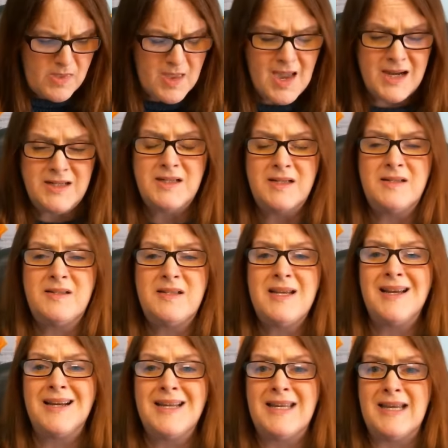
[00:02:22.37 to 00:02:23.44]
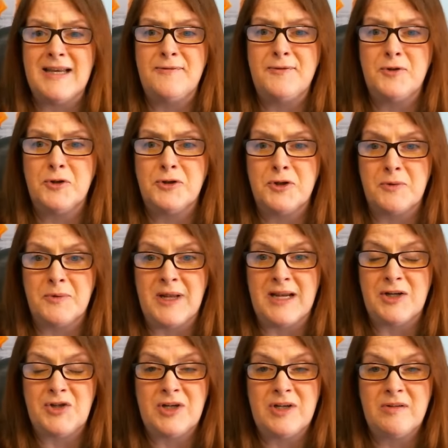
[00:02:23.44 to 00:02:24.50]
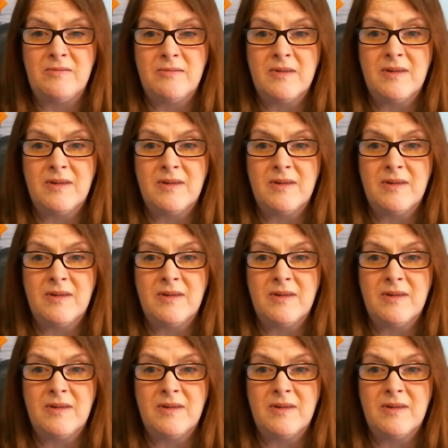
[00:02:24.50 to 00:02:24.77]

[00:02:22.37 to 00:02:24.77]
I did see a gift or donation